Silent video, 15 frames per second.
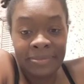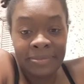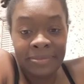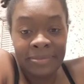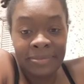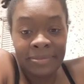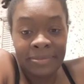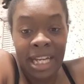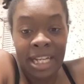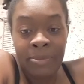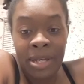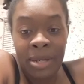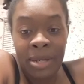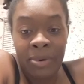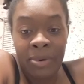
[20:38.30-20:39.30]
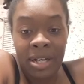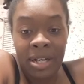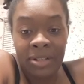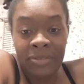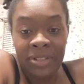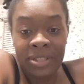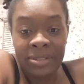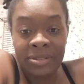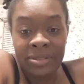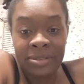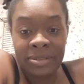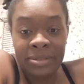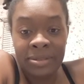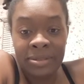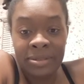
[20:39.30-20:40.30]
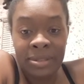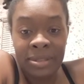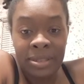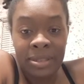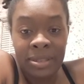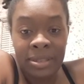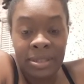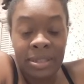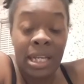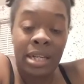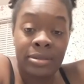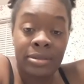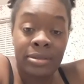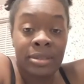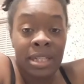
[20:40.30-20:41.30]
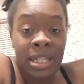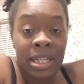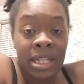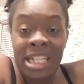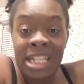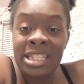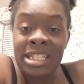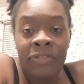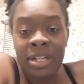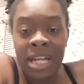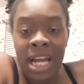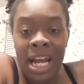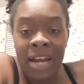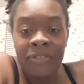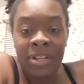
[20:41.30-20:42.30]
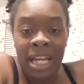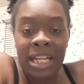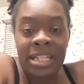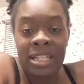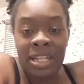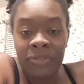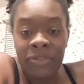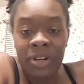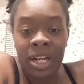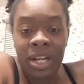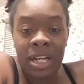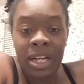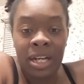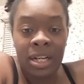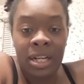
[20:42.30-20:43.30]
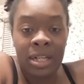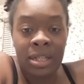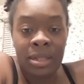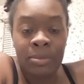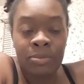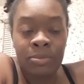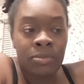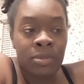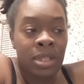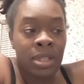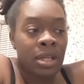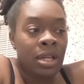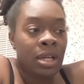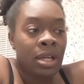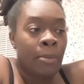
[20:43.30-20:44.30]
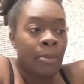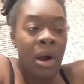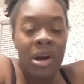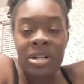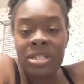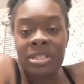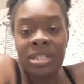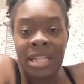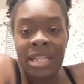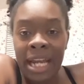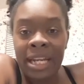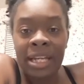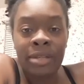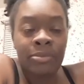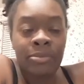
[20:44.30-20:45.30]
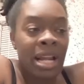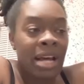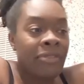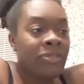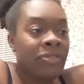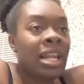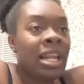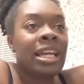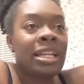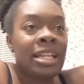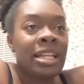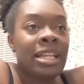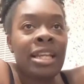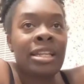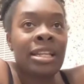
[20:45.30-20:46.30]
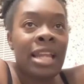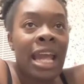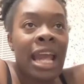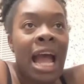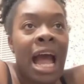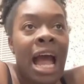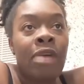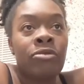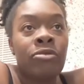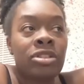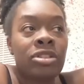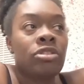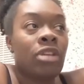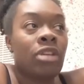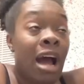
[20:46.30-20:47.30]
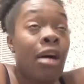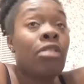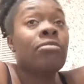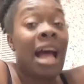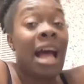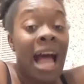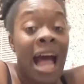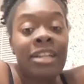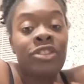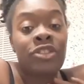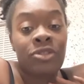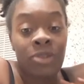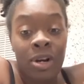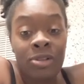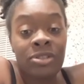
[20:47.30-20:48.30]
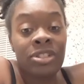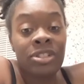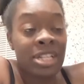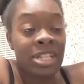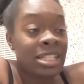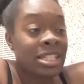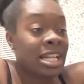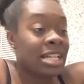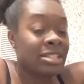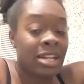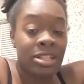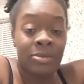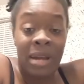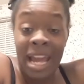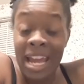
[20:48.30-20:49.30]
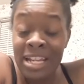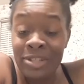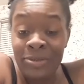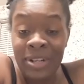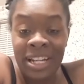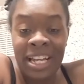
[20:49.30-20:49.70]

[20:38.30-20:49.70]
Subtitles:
that could be a part of it. Yeah, it's different. I feel like it's different parts to dating, but I feel like at the end of the day, I'd strong suggest, and I talk to my, hey sweetie,